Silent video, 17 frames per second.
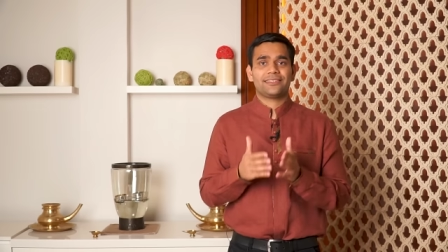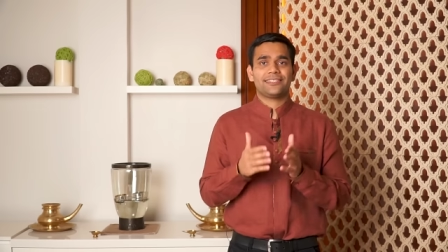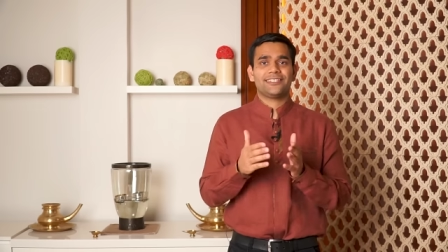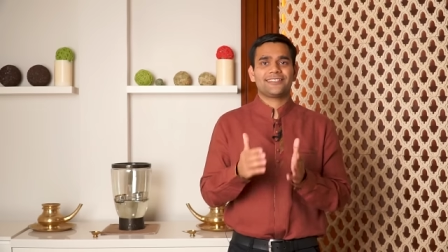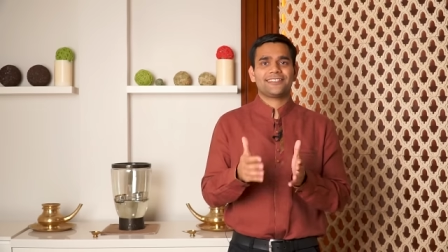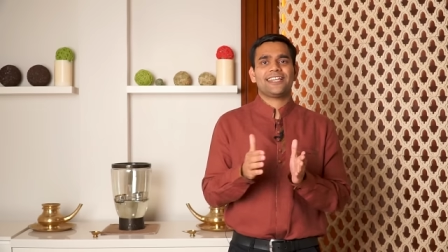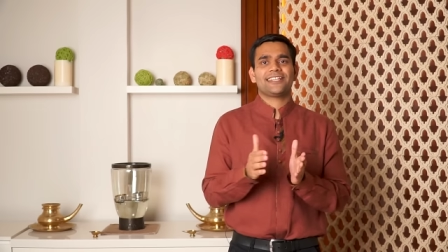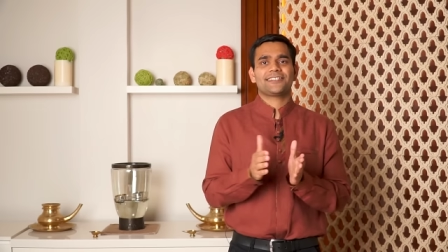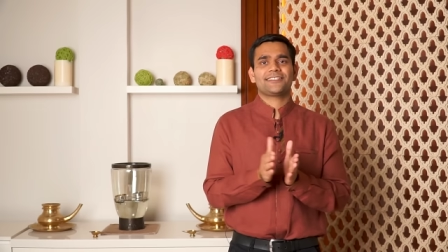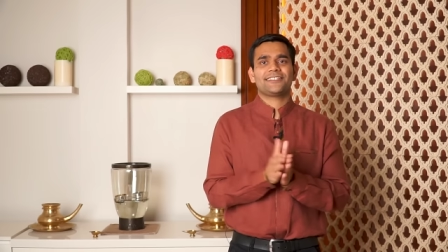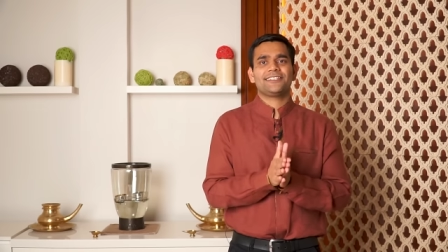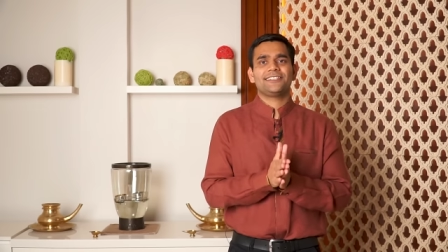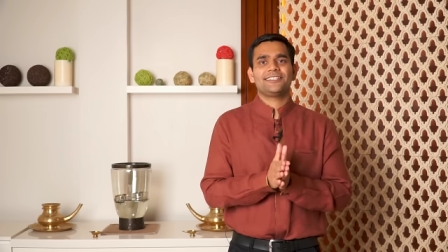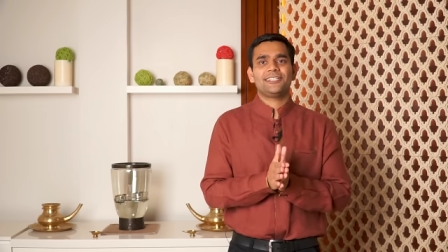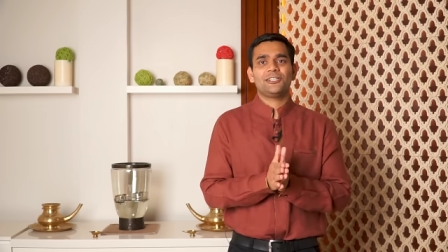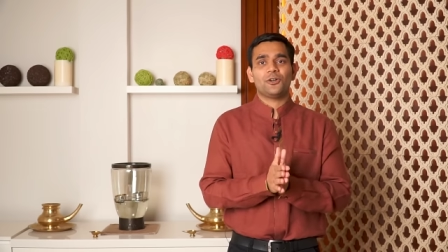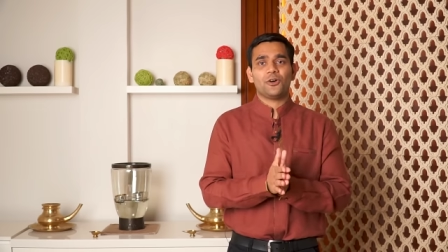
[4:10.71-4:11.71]
This
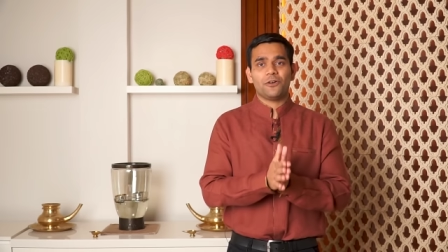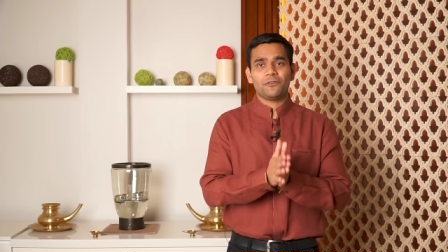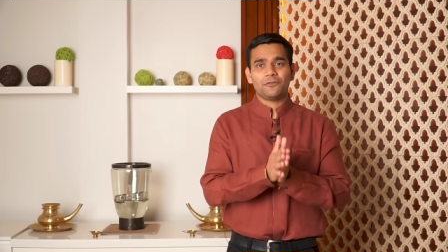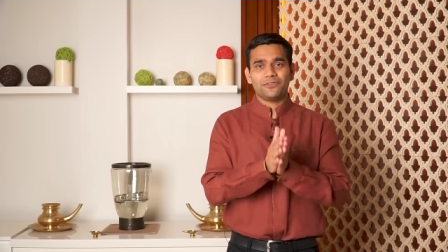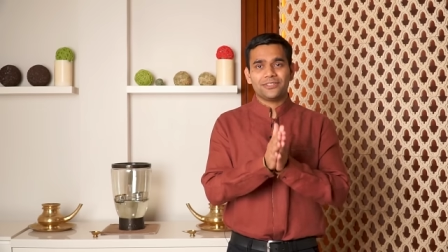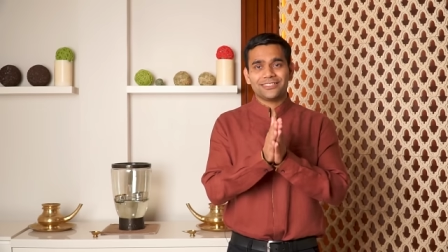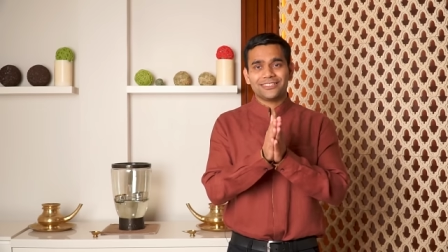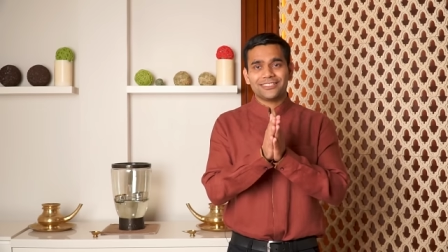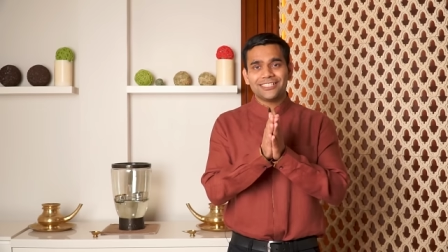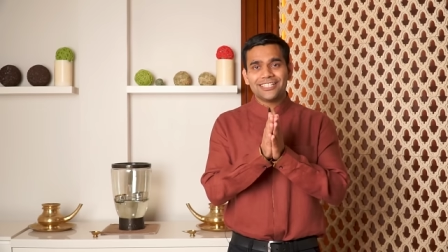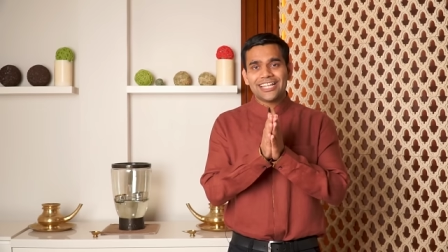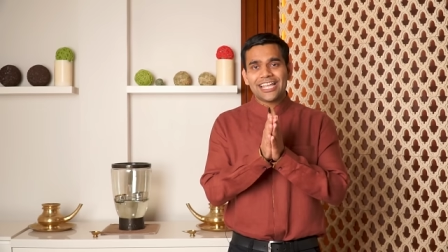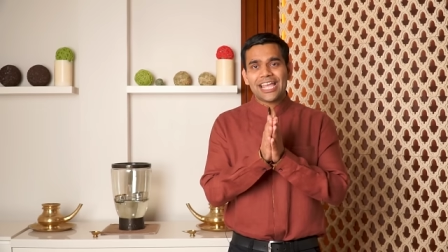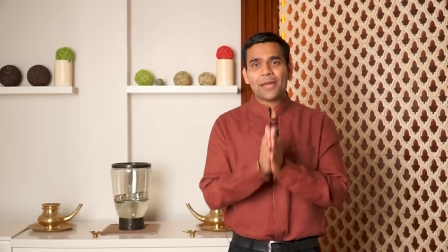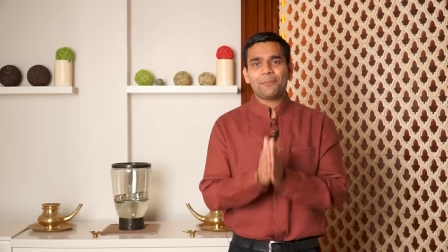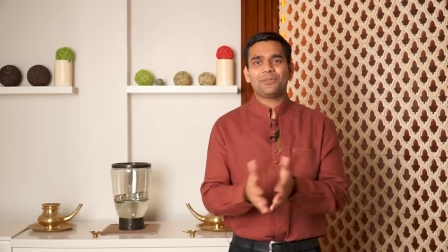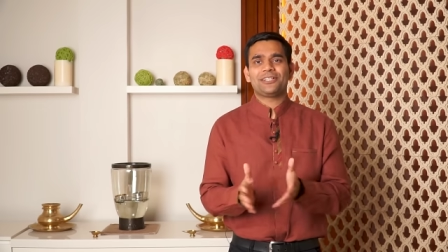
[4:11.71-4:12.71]
acidity of the
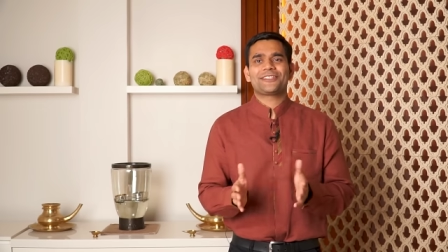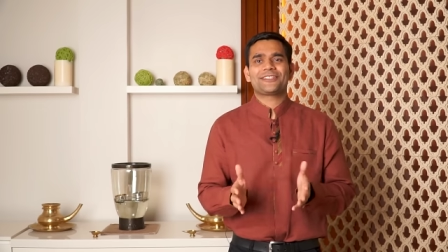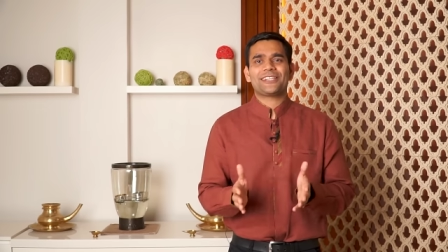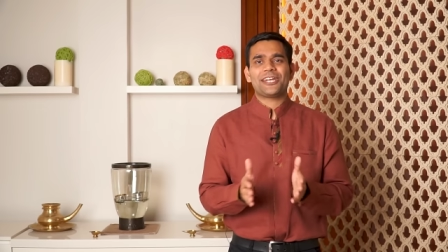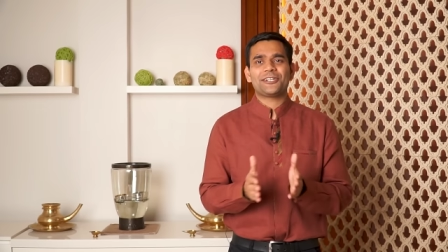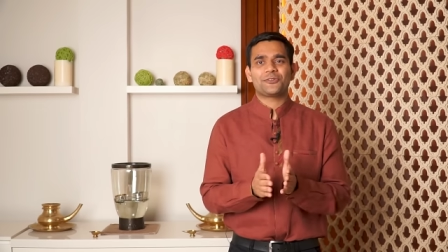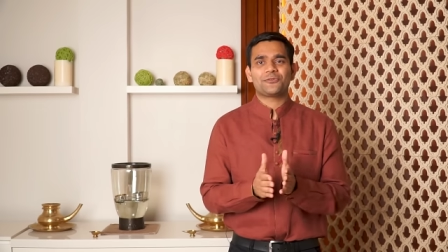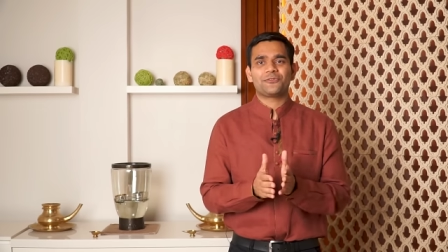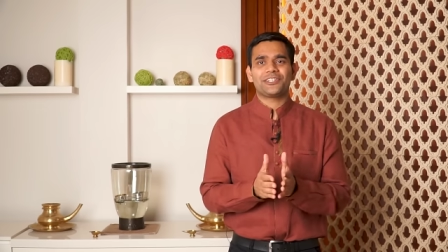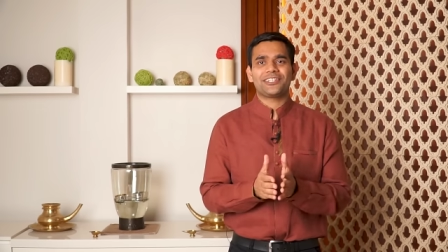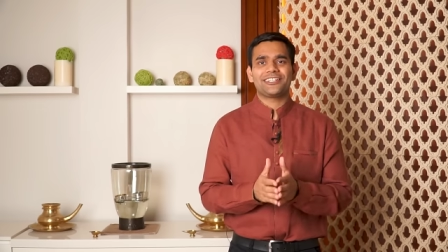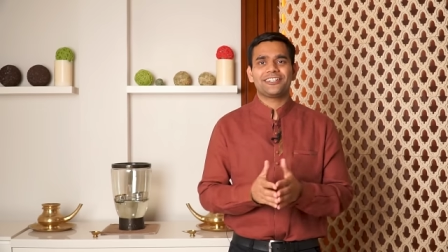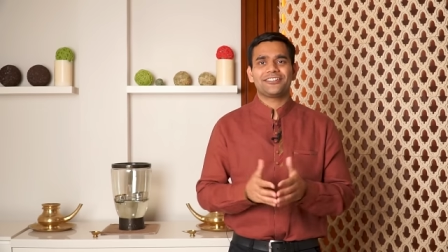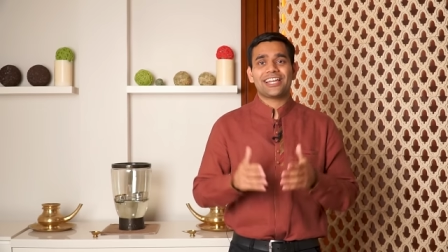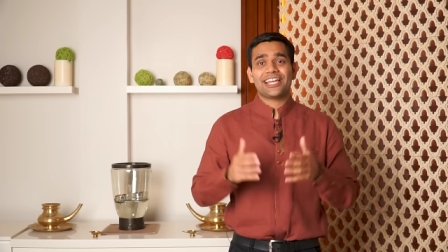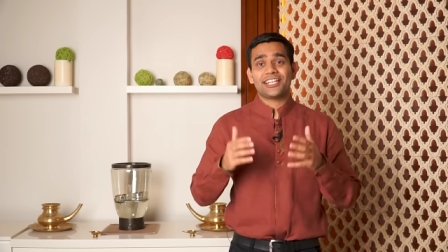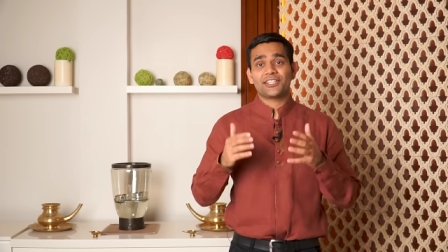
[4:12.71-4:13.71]
apple cider
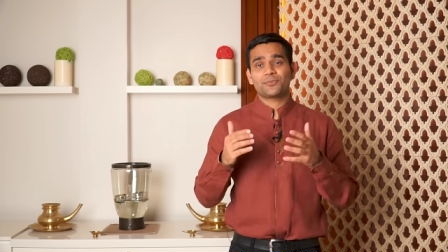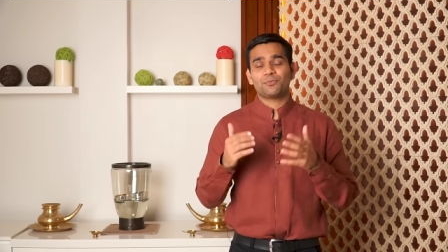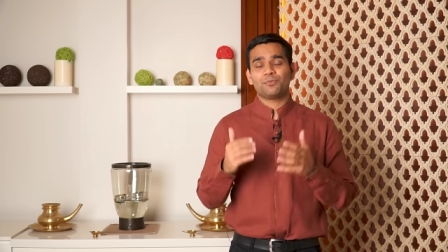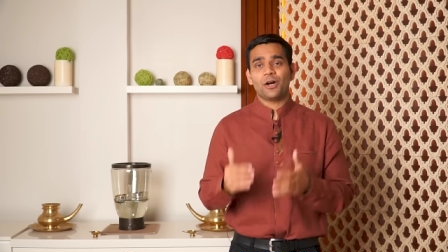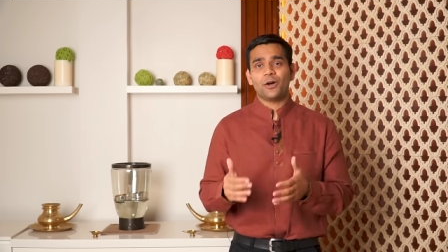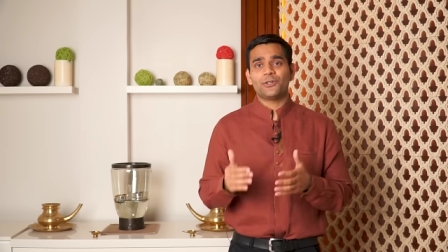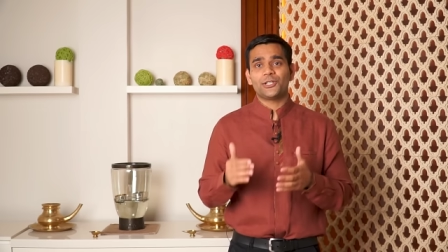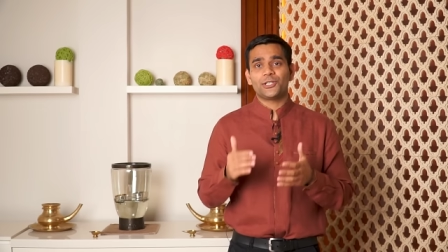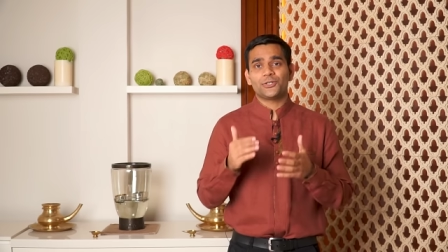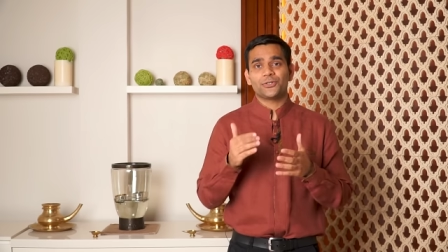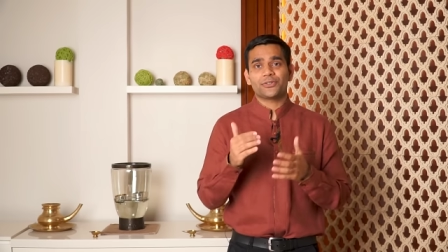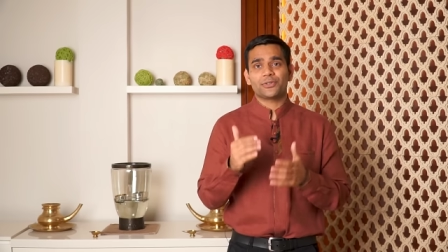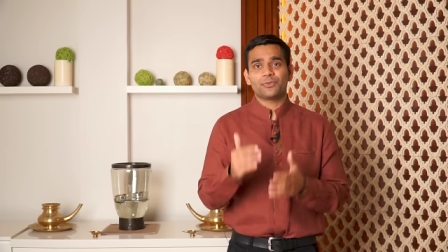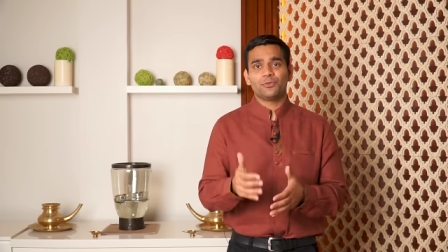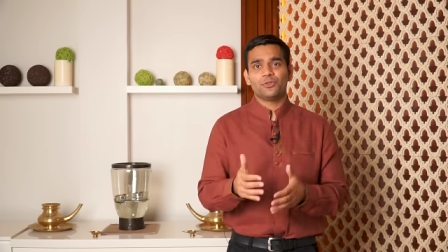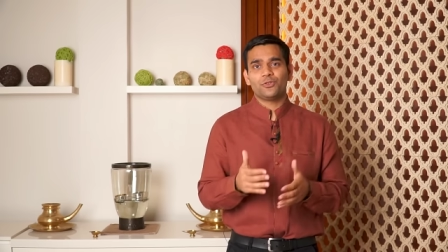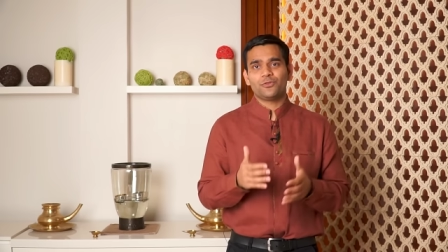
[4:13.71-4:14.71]
vinegar has power to
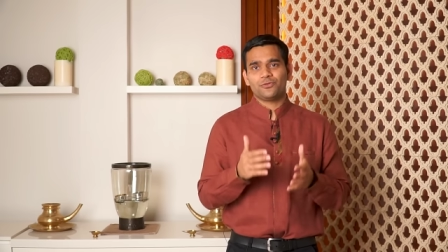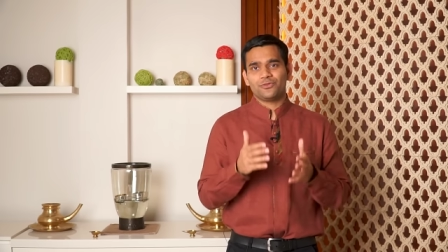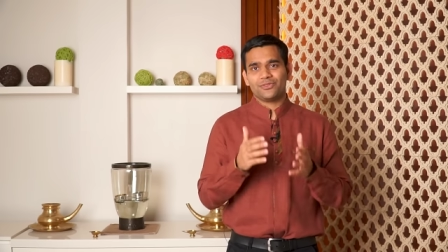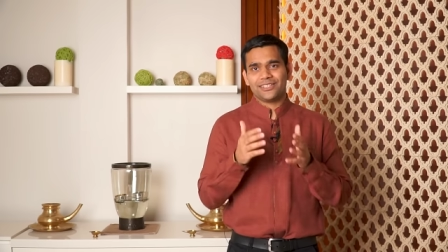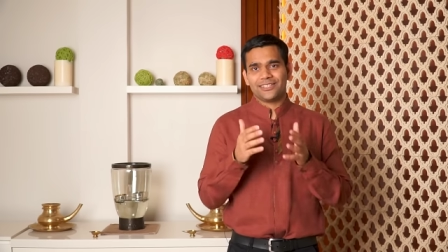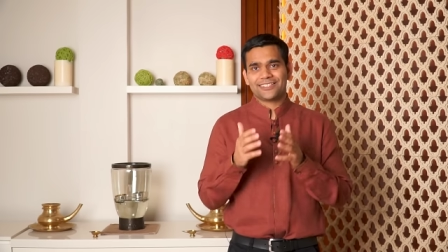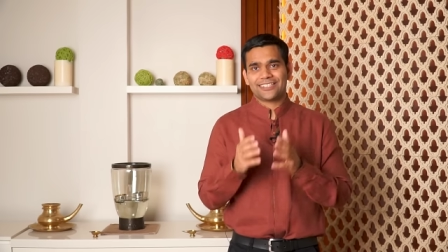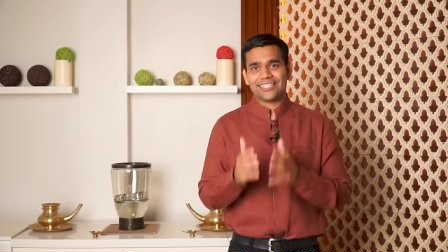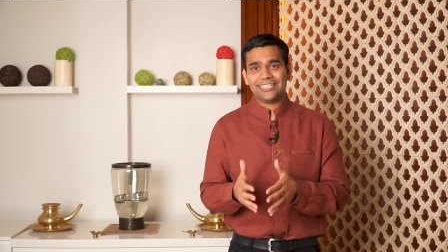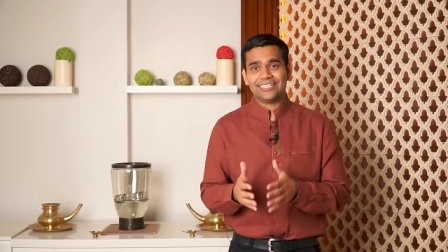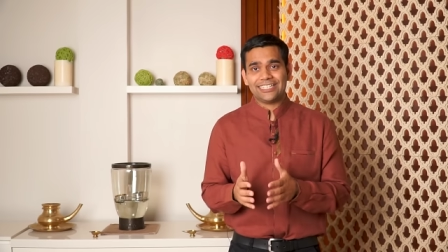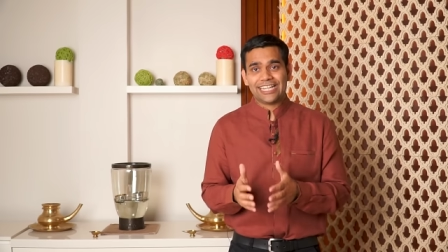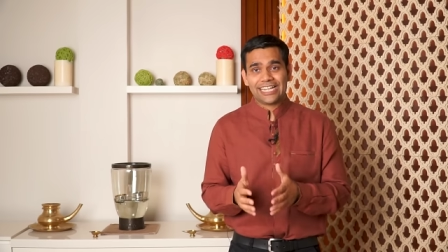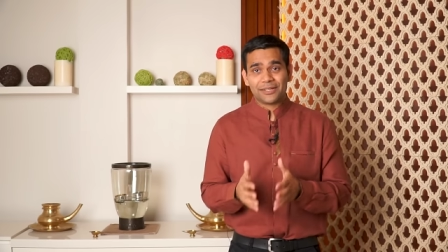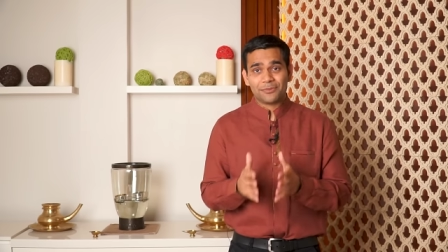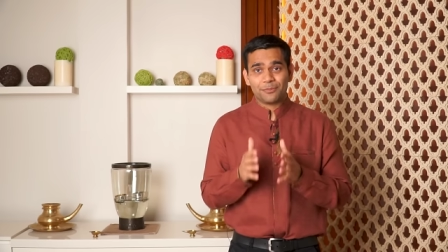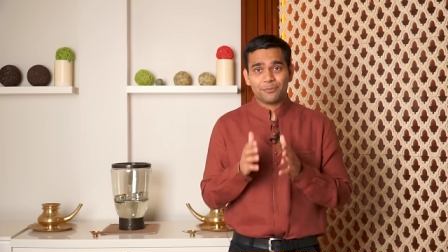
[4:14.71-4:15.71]
remove the skin
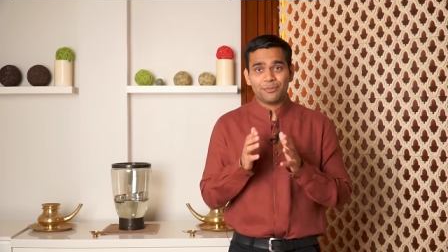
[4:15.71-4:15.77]
tag,